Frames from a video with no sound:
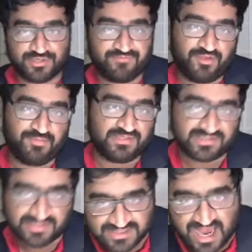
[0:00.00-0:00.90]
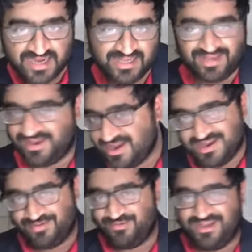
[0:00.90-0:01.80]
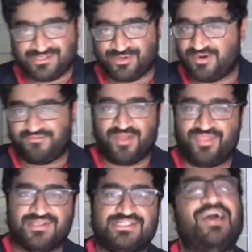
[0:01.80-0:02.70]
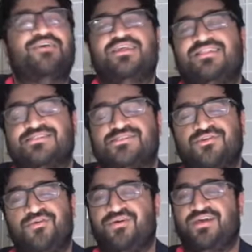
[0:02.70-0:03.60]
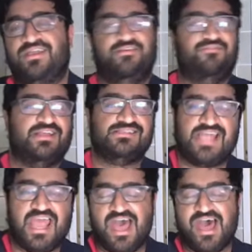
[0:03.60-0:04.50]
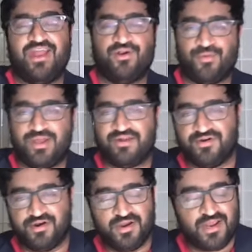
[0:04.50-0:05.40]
of human society. We sort of run this calculus through an advanced A I or whatever.